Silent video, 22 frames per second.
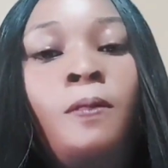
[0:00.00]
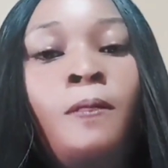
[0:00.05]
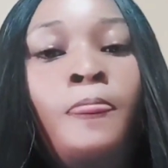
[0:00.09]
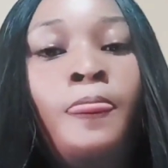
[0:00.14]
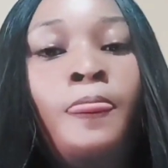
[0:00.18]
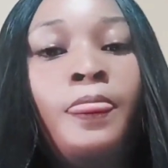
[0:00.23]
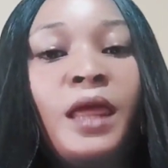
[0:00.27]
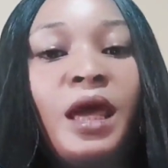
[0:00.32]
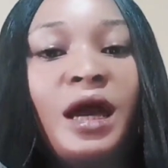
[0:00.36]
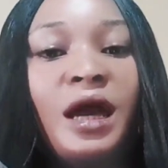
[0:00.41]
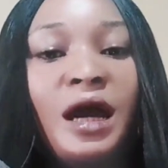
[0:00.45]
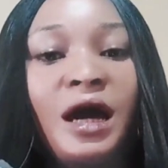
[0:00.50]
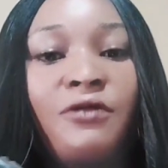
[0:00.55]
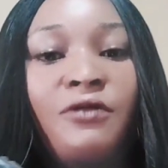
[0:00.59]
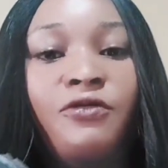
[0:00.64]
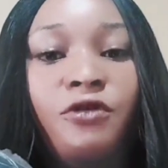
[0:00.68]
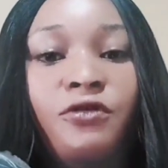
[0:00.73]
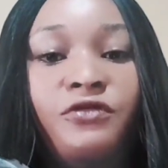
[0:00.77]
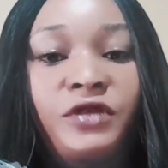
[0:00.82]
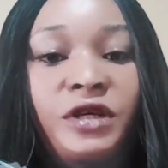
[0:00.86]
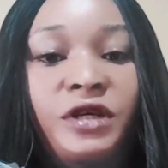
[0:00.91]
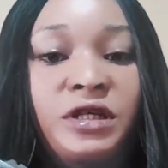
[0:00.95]
Then half
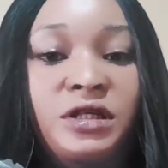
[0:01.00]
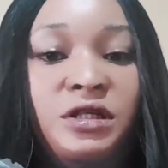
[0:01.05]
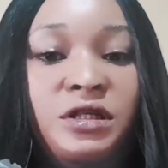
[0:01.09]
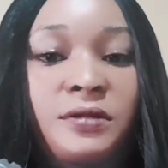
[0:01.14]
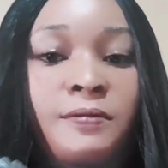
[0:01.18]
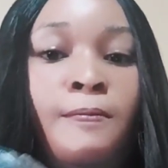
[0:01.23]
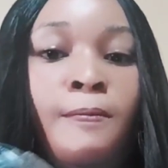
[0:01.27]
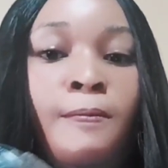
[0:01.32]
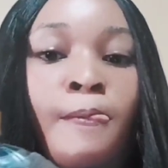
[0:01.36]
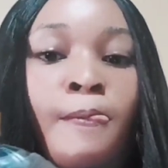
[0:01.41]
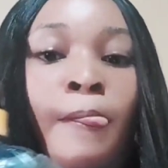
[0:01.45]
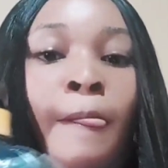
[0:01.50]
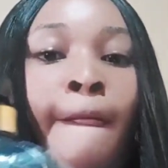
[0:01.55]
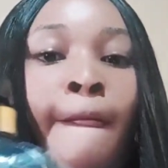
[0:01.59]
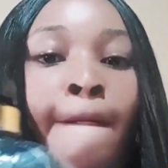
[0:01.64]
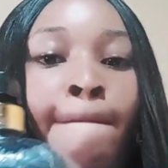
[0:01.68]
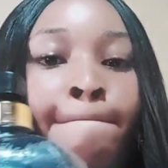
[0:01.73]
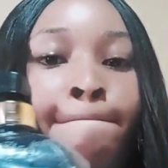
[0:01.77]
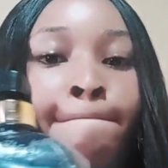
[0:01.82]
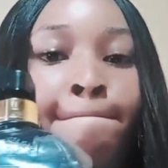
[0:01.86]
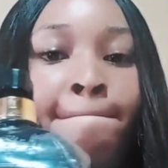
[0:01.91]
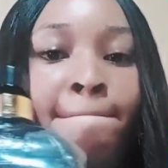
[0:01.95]
of this.
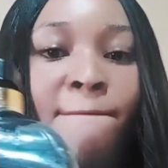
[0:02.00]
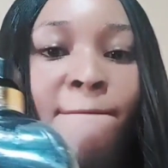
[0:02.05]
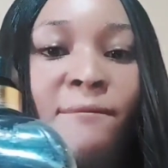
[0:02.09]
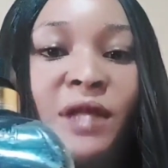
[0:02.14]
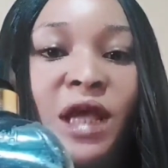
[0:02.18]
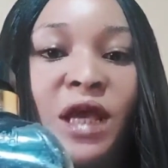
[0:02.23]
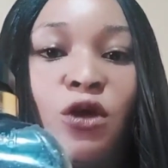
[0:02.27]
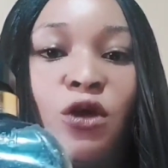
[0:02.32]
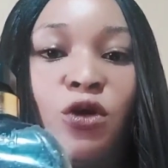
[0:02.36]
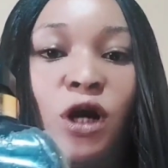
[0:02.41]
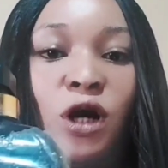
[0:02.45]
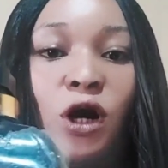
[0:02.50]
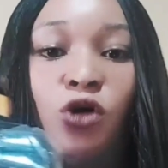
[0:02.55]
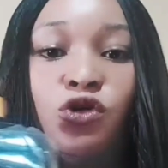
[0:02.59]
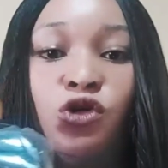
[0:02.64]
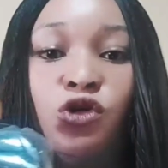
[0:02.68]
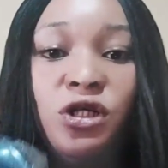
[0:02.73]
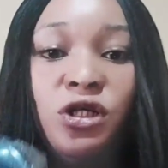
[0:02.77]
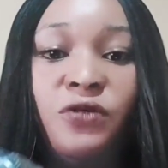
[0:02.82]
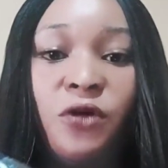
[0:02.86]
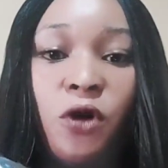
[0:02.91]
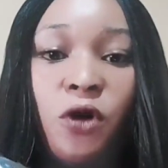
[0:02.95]
Then you can also
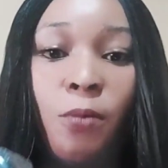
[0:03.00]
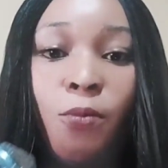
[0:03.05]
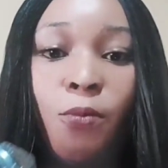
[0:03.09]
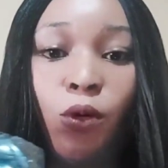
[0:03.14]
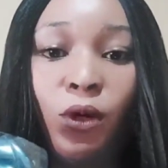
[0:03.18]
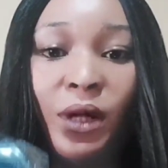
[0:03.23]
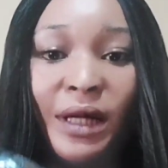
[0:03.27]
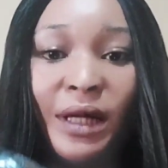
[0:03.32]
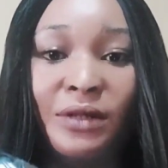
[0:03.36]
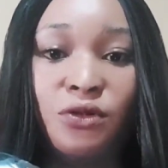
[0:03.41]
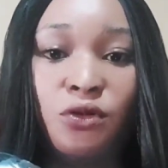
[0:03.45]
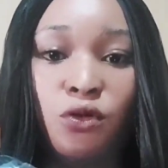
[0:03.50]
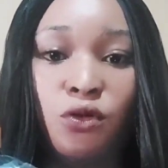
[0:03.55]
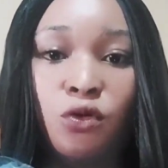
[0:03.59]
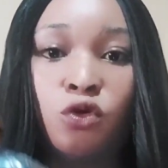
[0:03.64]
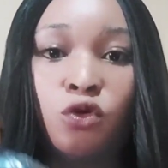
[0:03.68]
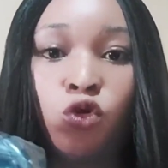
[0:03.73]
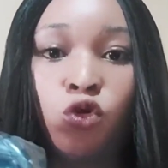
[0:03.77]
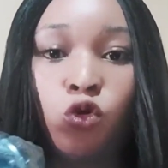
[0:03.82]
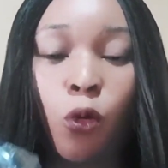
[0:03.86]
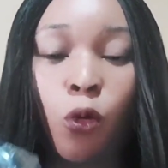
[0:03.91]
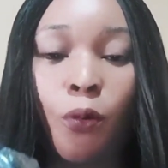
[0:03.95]
use for your mulatto
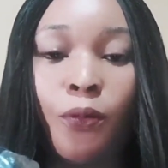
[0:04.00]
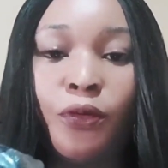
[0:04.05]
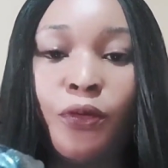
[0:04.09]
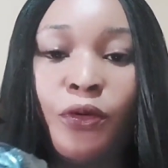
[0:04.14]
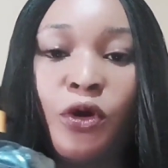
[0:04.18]
soap.